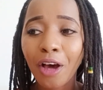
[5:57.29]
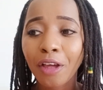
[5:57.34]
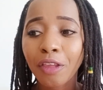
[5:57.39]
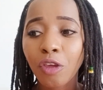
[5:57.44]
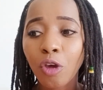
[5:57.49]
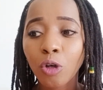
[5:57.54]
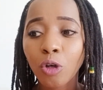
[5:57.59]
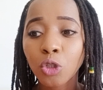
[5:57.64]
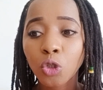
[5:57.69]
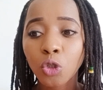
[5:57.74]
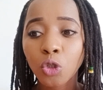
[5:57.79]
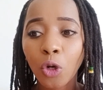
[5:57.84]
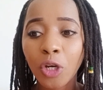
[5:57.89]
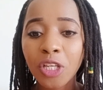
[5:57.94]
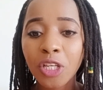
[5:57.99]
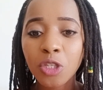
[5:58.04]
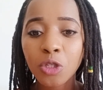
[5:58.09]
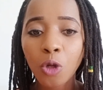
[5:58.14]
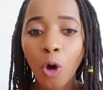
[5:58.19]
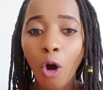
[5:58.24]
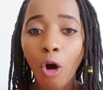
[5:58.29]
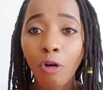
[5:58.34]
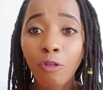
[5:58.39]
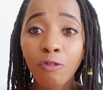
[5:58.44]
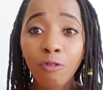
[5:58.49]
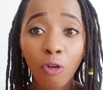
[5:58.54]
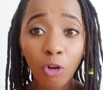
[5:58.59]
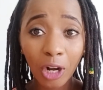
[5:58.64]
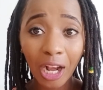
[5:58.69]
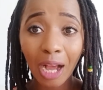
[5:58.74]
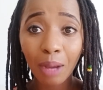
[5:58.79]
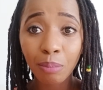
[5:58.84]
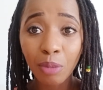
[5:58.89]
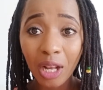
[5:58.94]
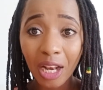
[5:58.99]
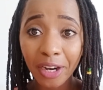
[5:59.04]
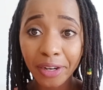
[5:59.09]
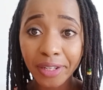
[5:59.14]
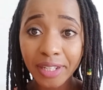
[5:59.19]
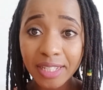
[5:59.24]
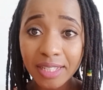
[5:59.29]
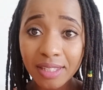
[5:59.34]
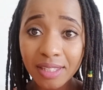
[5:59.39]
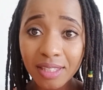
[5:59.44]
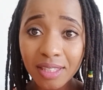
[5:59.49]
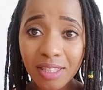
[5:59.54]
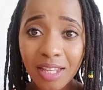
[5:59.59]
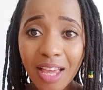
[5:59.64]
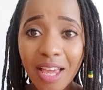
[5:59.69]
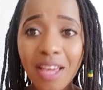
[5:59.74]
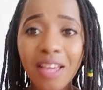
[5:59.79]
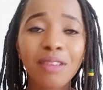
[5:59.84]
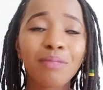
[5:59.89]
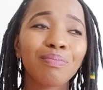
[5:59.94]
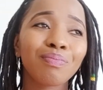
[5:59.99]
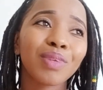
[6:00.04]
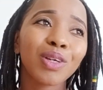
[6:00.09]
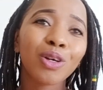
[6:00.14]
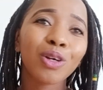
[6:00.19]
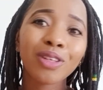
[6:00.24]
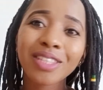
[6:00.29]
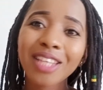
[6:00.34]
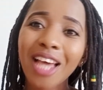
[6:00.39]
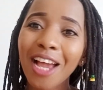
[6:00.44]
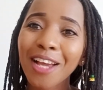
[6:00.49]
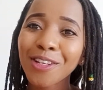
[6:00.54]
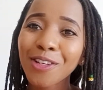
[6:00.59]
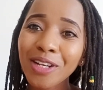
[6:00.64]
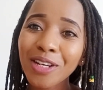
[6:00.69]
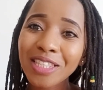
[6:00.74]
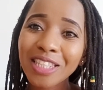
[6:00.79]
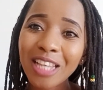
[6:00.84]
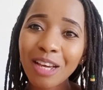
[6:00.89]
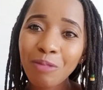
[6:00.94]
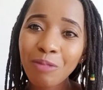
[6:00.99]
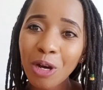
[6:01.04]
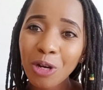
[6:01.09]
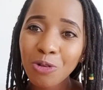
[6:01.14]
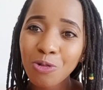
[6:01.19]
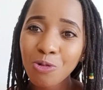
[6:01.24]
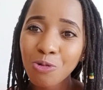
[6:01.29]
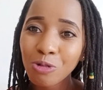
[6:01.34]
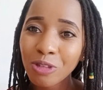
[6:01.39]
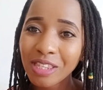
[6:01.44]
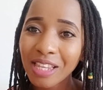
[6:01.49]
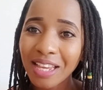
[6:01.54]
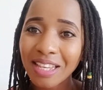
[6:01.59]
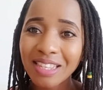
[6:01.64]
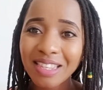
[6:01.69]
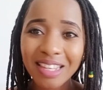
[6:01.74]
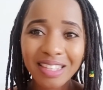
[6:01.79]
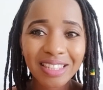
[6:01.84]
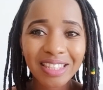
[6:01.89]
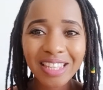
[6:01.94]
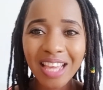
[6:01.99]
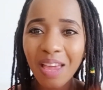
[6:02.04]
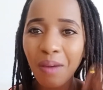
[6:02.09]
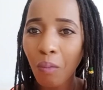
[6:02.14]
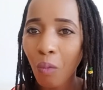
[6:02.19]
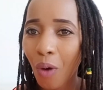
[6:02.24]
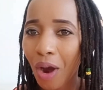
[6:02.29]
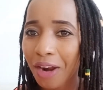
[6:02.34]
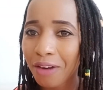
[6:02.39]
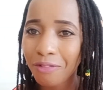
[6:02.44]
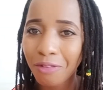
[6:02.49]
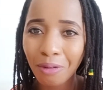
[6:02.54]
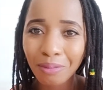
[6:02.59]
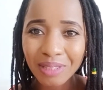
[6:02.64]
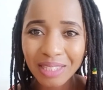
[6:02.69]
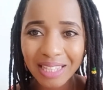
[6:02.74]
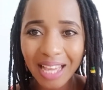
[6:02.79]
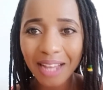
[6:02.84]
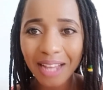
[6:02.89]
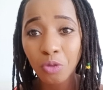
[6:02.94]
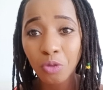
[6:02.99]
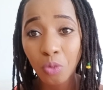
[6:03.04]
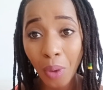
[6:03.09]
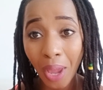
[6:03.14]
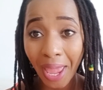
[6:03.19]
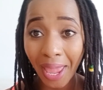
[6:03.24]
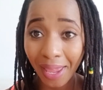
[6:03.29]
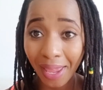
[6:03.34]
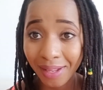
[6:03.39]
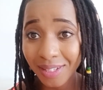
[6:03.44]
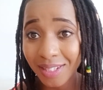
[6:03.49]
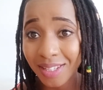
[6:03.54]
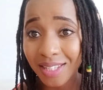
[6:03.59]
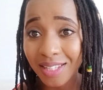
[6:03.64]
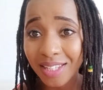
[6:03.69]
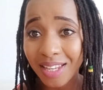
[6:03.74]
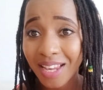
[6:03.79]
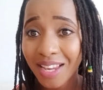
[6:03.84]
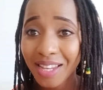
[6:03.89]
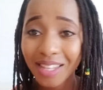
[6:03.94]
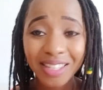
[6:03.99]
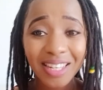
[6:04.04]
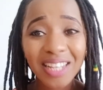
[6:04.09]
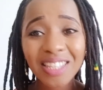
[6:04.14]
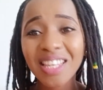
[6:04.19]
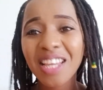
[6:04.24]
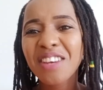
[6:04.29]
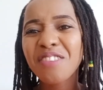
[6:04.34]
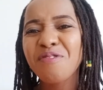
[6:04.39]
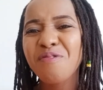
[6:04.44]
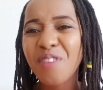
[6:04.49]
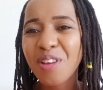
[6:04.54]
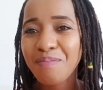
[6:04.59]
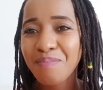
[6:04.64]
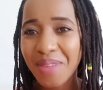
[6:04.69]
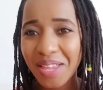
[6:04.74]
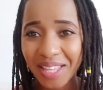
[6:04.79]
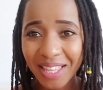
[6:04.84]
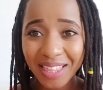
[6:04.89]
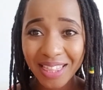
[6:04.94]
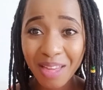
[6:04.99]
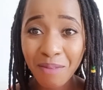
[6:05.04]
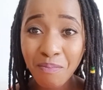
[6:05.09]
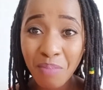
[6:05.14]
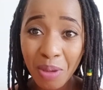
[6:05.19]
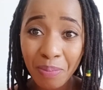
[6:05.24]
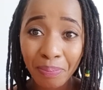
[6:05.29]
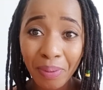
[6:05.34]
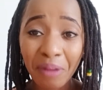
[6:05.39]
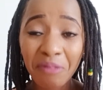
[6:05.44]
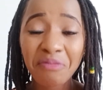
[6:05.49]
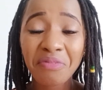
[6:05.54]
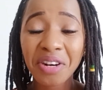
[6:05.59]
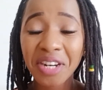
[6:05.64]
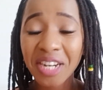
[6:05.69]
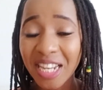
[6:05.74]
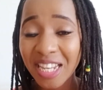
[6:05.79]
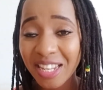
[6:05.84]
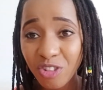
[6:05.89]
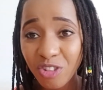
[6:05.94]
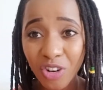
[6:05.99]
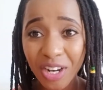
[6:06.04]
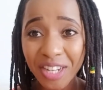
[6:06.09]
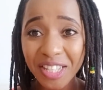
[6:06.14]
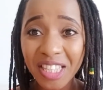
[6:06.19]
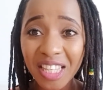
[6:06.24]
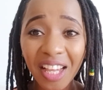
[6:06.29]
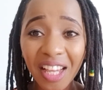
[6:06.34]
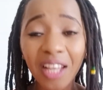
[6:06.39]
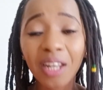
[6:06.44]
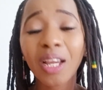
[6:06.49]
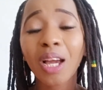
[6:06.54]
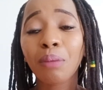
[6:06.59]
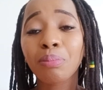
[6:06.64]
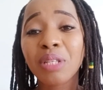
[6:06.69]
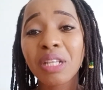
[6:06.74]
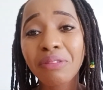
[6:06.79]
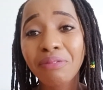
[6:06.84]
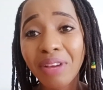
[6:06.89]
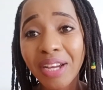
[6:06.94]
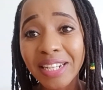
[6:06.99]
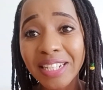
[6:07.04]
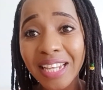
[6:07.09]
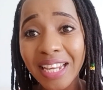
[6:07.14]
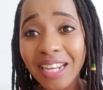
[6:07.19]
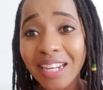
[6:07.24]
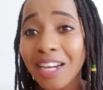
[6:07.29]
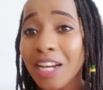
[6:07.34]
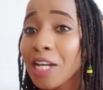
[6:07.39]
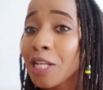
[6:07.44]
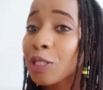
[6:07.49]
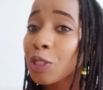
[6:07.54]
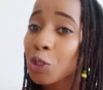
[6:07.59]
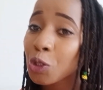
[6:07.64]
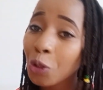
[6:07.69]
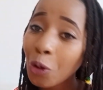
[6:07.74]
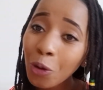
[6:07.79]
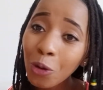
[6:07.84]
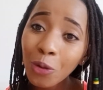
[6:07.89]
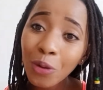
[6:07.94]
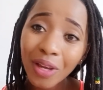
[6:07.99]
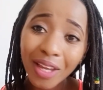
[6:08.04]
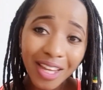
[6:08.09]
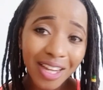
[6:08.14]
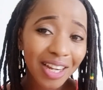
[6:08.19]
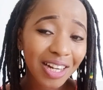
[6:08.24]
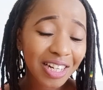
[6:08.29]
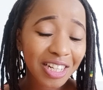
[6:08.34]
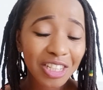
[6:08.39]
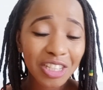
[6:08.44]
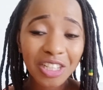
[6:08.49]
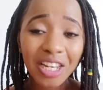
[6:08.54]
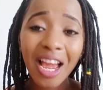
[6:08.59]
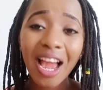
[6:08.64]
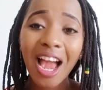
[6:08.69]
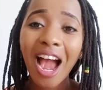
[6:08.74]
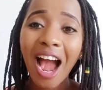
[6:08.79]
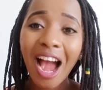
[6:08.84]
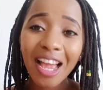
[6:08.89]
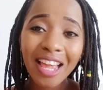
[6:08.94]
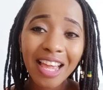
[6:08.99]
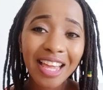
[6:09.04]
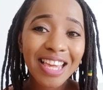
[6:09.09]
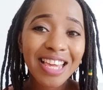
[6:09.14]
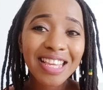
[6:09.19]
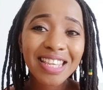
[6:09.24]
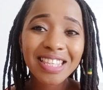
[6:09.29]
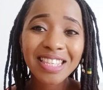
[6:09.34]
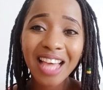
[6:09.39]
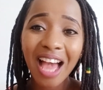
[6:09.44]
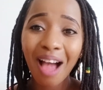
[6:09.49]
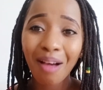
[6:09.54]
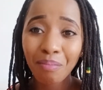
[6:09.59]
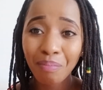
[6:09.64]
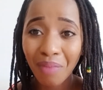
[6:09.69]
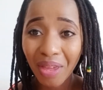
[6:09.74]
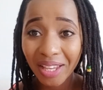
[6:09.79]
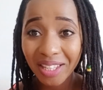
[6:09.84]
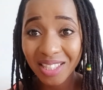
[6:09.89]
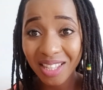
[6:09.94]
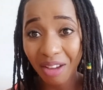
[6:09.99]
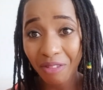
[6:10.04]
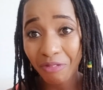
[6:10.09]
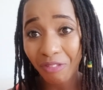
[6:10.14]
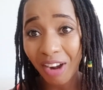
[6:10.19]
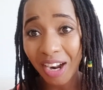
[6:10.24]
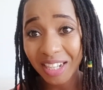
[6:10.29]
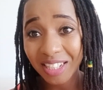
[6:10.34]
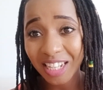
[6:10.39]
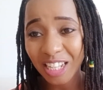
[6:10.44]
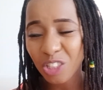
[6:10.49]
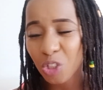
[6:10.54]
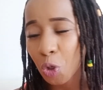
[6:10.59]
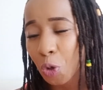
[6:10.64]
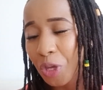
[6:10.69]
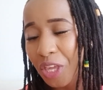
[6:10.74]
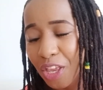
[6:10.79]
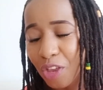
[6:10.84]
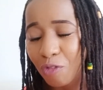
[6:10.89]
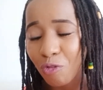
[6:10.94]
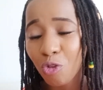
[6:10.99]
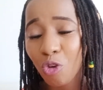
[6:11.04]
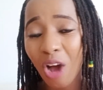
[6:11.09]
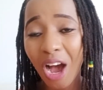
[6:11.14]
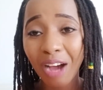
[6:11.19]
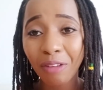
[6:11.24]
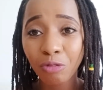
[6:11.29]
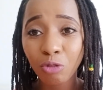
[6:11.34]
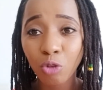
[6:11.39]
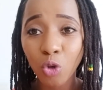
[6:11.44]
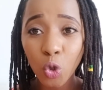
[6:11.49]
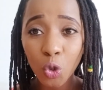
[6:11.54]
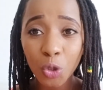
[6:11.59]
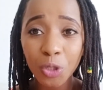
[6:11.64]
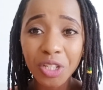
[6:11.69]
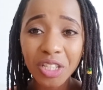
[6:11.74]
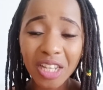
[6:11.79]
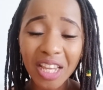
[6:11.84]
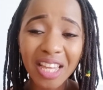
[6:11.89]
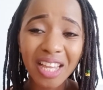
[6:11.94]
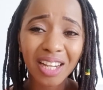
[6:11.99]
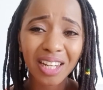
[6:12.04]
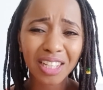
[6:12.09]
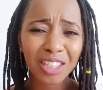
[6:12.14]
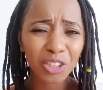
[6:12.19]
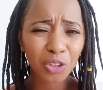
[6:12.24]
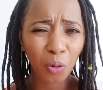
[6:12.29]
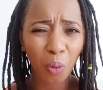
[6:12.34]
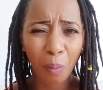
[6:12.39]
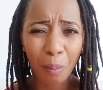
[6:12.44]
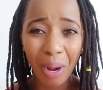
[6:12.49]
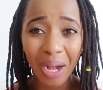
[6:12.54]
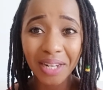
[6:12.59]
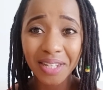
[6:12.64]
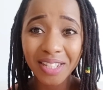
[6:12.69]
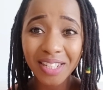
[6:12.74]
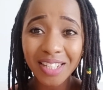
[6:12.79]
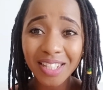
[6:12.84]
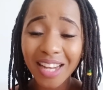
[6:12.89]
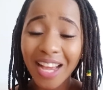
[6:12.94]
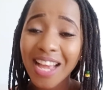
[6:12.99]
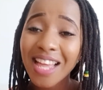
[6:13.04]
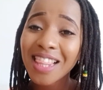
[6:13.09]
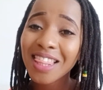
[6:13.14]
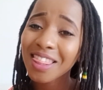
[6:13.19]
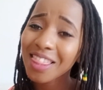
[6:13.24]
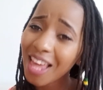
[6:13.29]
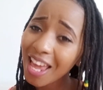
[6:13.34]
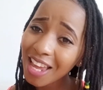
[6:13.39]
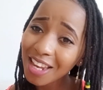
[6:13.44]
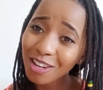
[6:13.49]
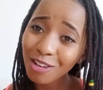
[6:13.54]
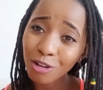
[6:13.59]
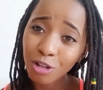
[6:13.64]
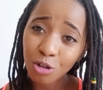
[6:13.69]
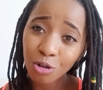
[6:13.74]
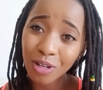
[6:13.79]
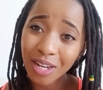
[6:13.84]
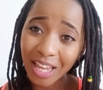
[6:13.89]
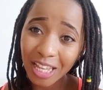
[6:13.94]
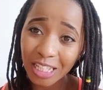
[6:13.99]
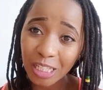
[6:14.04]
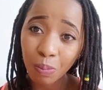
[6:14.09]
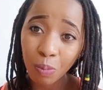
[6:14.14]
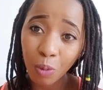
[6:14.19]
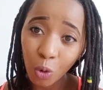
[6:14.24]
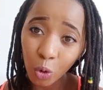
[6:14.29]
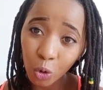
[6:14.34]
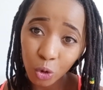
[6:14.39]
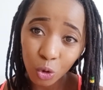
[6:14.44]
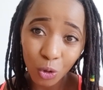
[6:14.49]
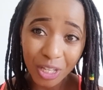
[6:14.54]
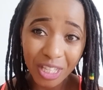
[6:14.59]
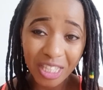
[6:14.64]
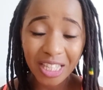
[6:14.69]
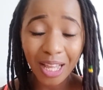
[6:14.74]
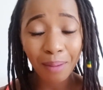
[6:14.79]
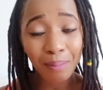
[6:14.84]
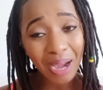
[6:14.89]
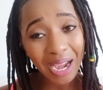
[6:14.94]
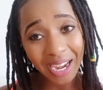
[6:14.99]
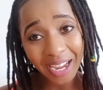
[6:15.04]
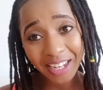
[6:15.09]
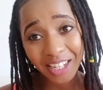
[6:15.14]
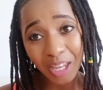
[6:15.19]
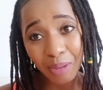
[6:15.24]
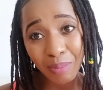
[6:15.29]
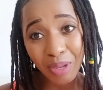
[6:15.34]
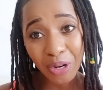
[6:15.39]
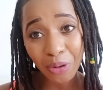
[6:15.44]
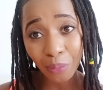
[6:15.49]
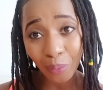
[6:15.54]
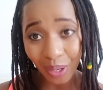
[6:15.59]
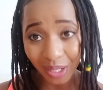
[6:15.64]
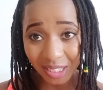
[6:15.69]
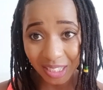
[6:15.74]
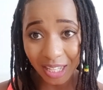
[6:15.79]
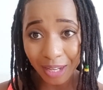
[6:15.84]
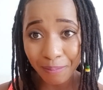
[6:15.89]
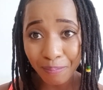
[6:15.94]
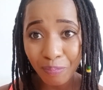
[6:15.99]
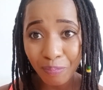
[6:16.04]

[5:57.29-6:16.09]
Your choice of vocabularies, because I don't want someone who says the same word from start end. Doesn't even make the paper very interesting and captivating. So English is a major factor. So if you have good English command, then you should explore doing some academic writing.